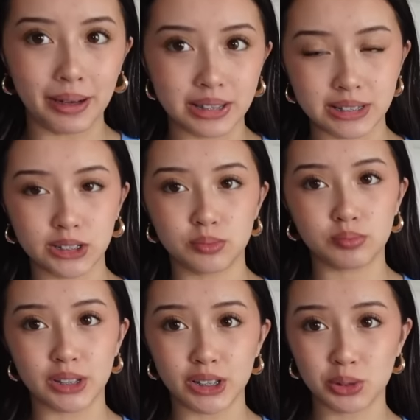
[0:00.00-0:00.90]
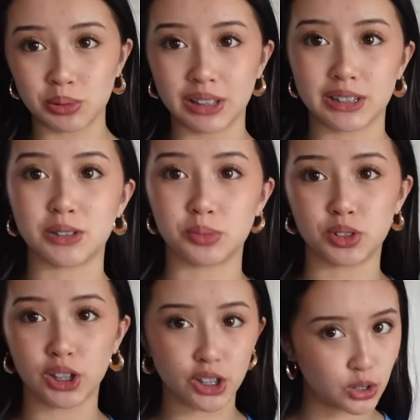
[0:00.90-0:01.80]
But this with like some
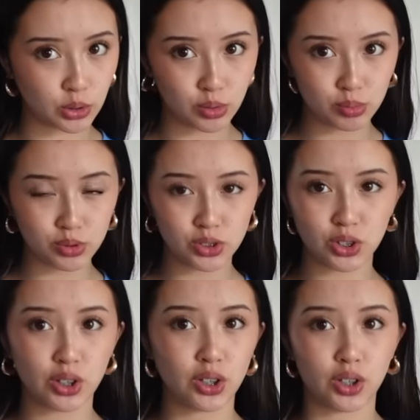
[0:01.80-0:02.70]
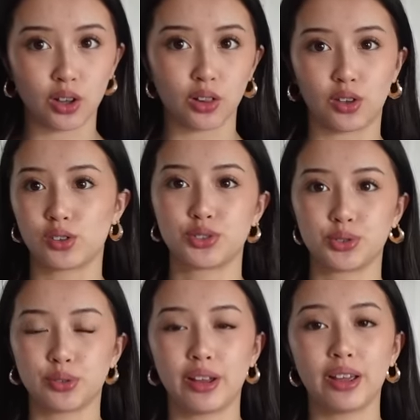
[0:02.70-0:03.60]
chunky hoops, a lot of
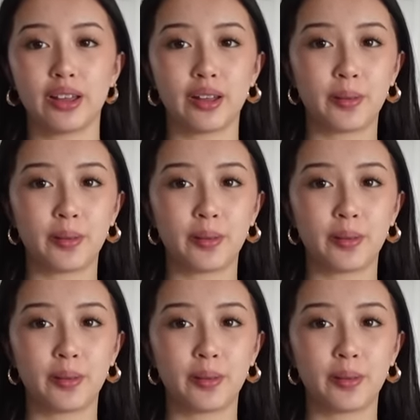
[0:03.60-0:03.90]
jewelry,